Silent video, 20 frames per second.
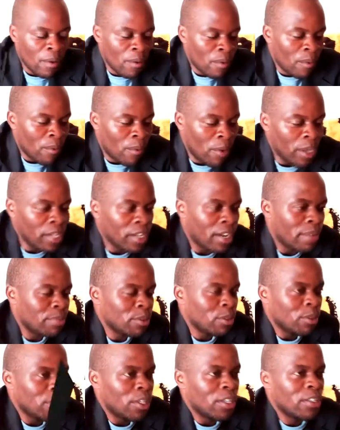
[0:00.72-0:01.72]
Welcome
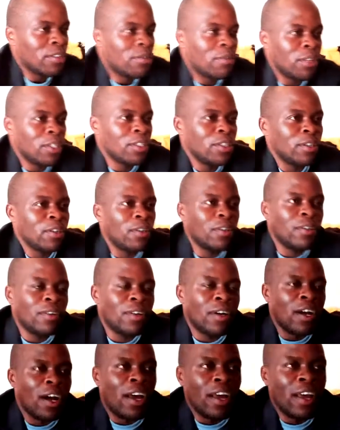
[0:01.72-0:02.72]
to this video.
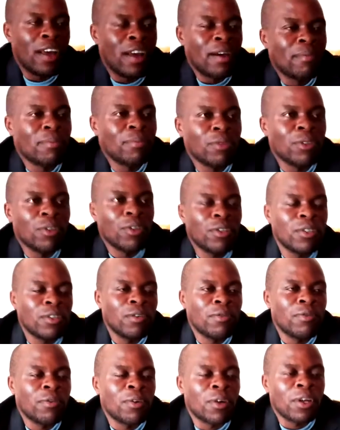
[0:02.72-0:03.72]
I am
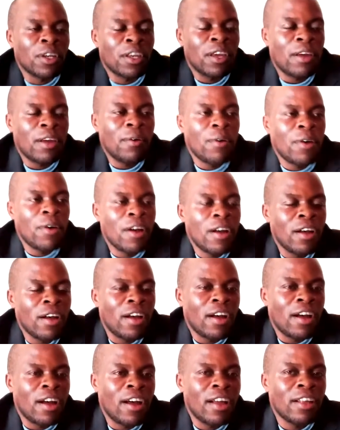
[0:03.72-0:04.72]
Joseph Okewa,
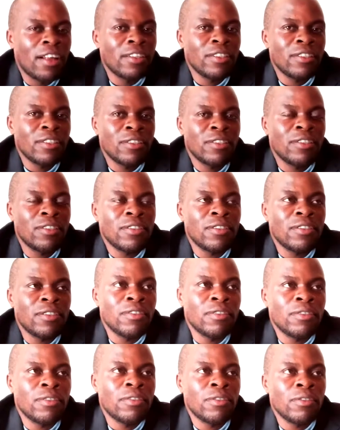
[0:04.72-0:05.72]
and
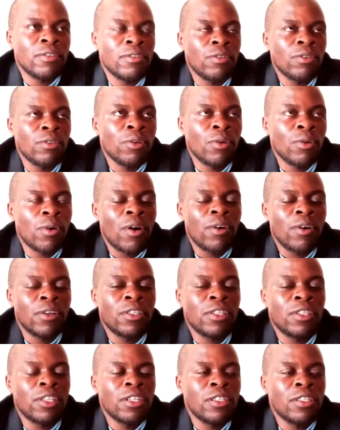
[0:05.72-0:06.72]
throughout
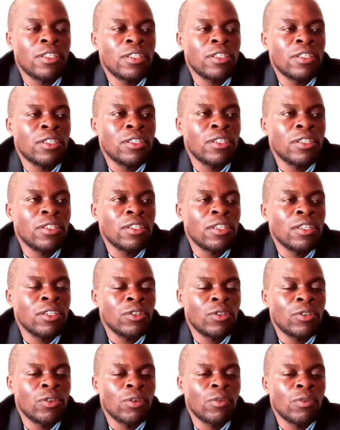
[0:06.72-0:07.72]
this
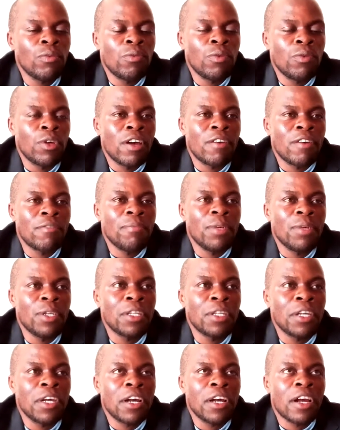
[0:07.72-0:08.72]
season we have
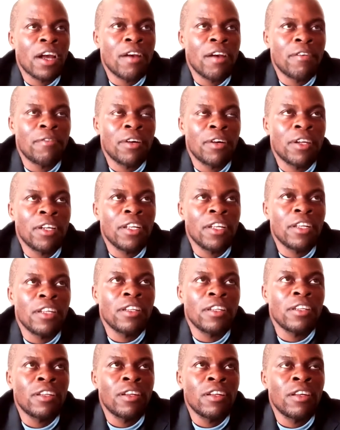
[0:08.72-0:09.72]
been covering